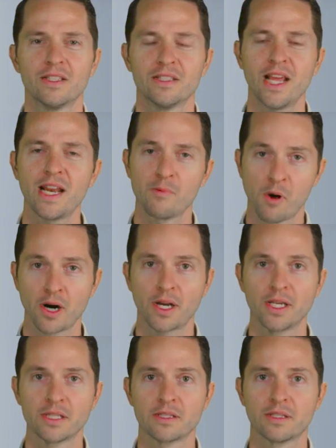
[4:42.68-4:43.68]
Data
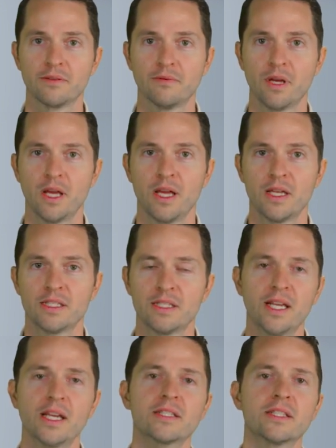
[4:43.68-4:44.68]
markings.
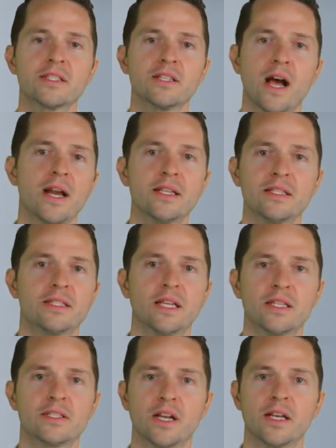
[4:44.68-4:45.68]
STIX does not
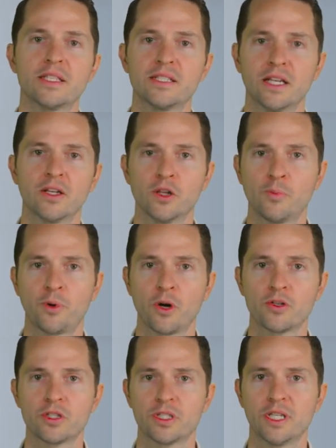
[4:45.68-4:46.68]
insist on a single
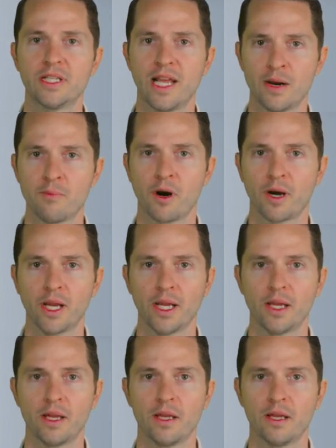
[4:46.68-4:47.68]
approach to data marking,
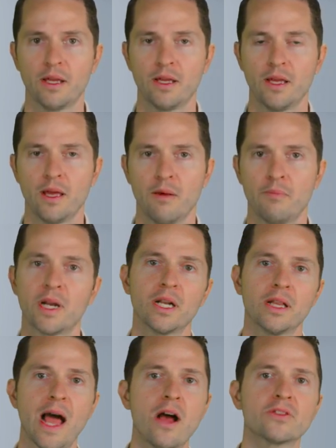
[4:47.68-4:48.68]
but
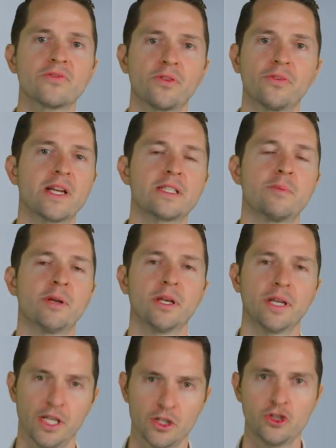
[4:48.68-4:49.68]
allows for
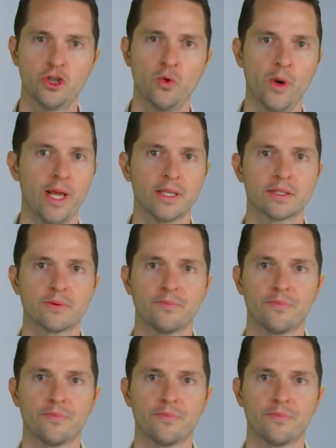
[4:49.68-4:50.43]
flexibility in 2 ways.